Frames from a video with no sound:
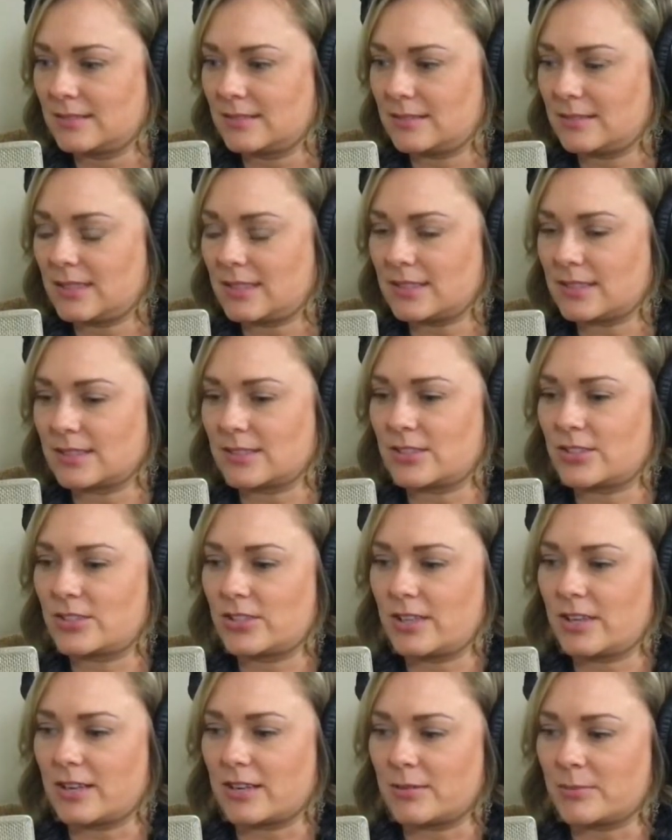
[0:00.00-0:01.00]
to shit
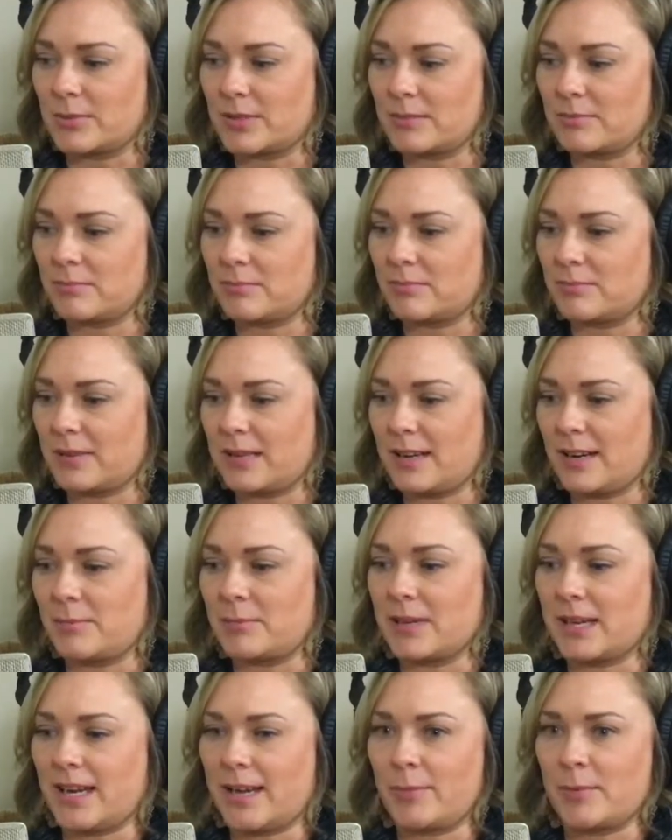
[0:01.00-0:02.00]
on them, but may not be
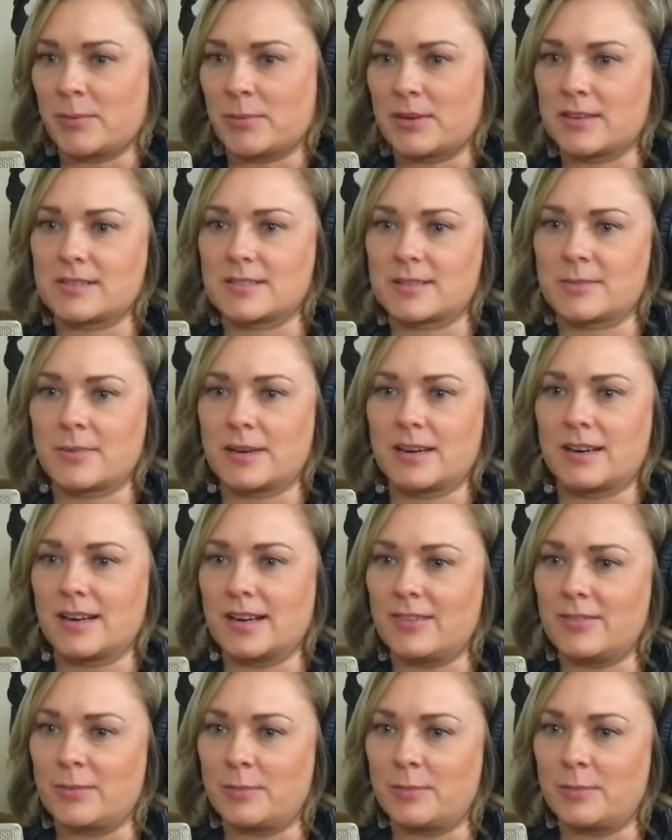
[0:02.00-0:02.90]
happy because they may not have a